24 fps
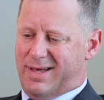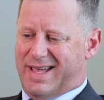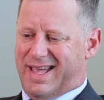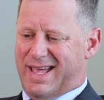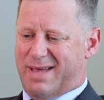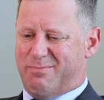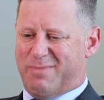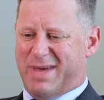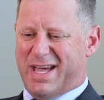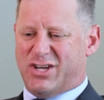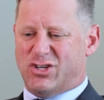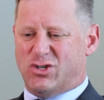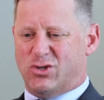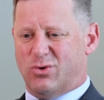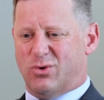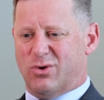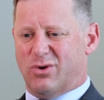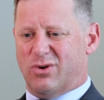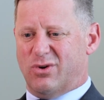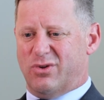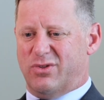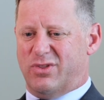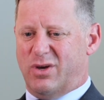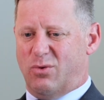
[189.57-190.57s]
and make
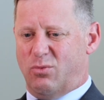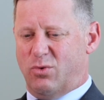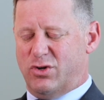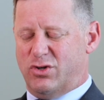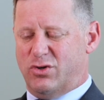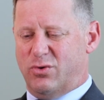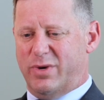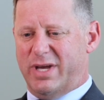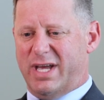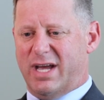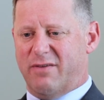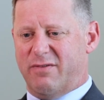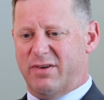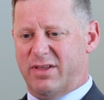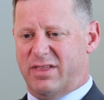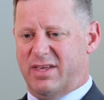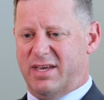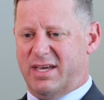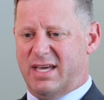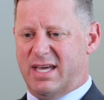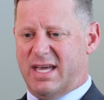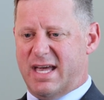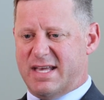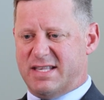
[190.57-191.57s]
sure that we're doing
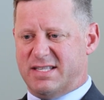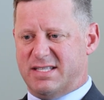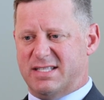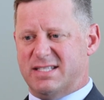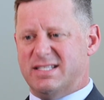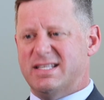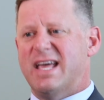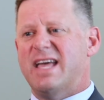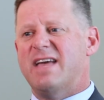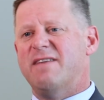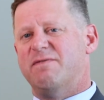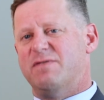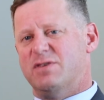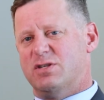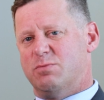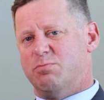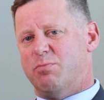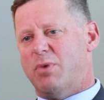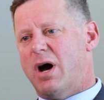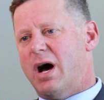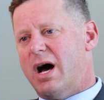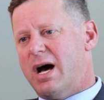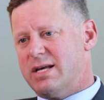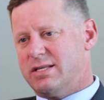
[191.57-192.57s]
everything as safe as
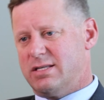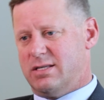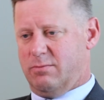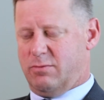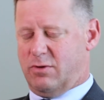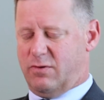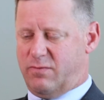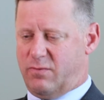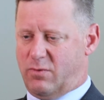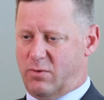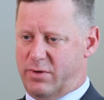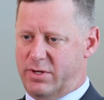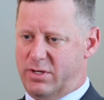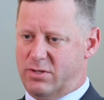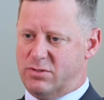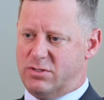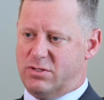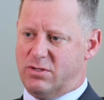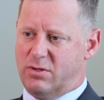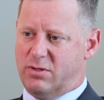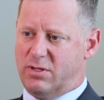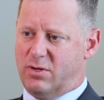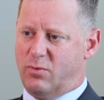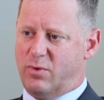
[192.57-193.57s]
possible for you
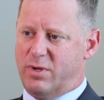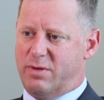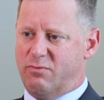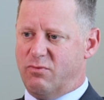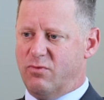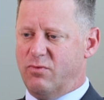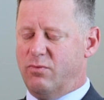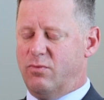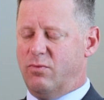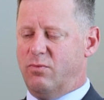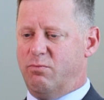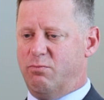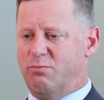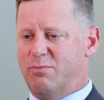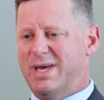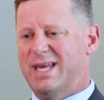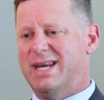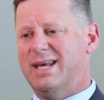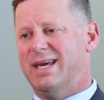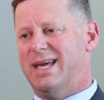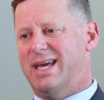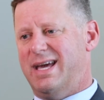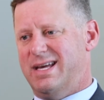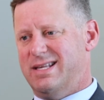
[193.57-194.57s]
so that we
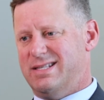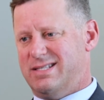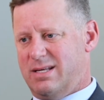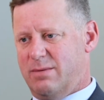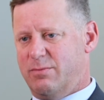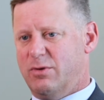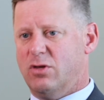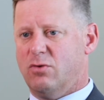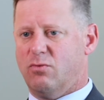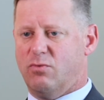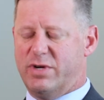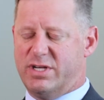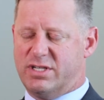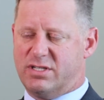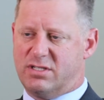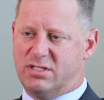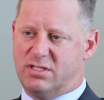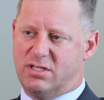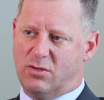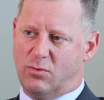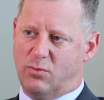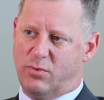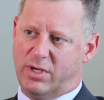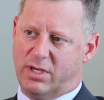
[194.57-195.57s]
mitigate some of the
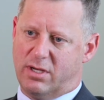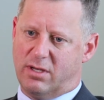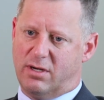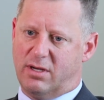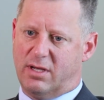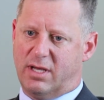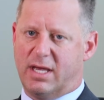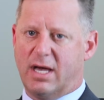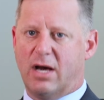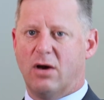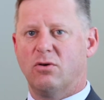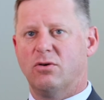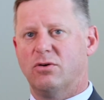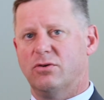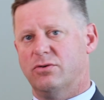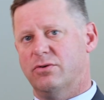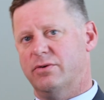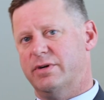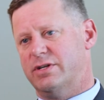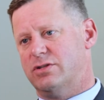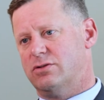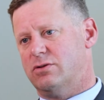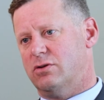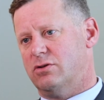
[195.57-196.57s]
risks that we can encounter
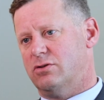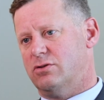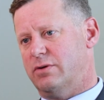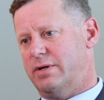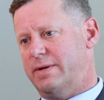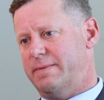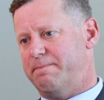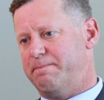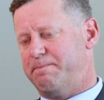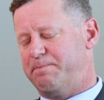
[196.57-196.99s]
during surgery.